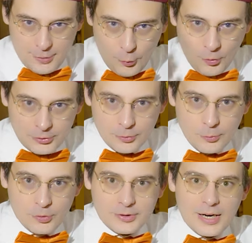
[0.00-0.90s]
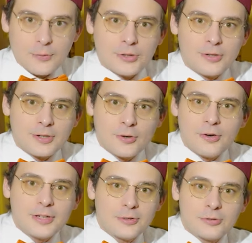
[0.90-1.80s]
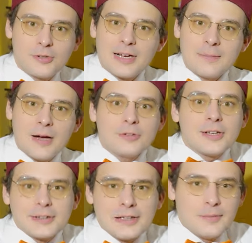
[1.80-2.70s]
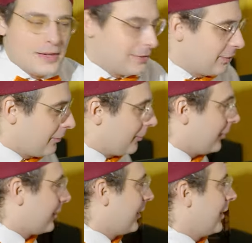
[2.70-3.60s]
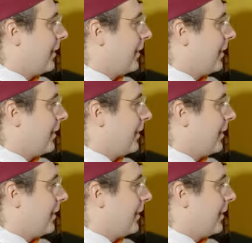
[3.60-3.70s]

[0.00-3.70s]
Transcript: What are we going to talk about? Tight bass, of course.